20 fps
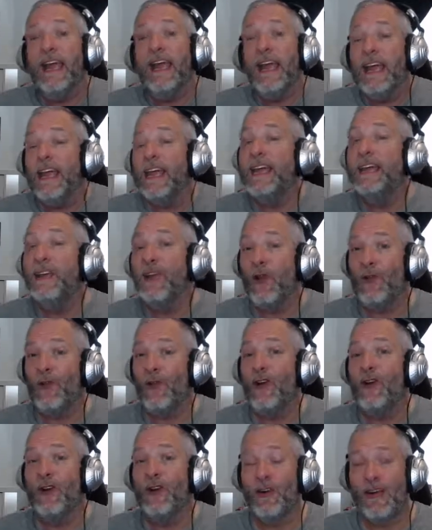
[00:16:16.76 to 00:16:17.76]
no
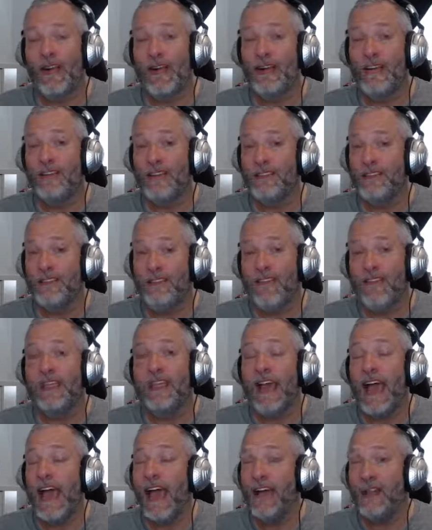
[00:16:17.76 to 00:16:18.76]
longer is
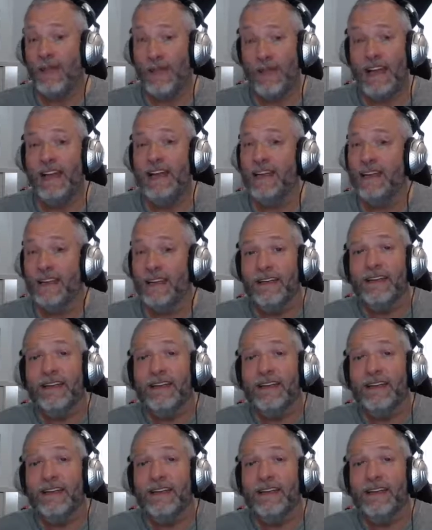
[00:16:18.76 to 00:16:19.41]
the athletic,